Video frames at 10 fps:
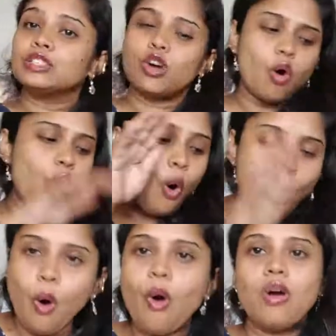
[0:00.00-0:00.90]
So
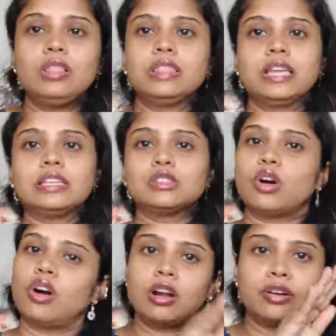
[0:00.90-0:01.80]
all things
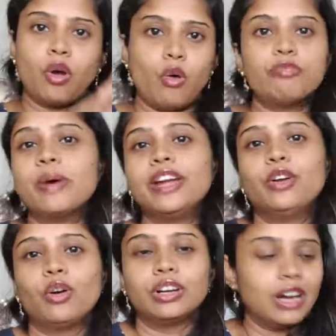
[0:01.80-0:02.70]
are of my
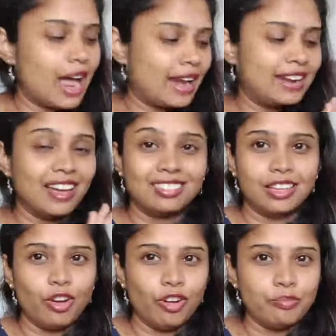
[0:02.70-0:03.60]
daughter and
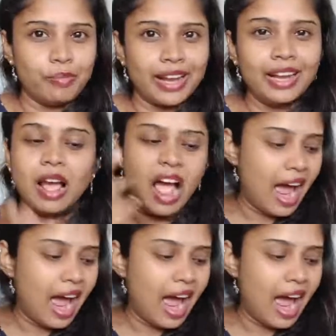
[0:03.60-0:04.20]
nothing of mine.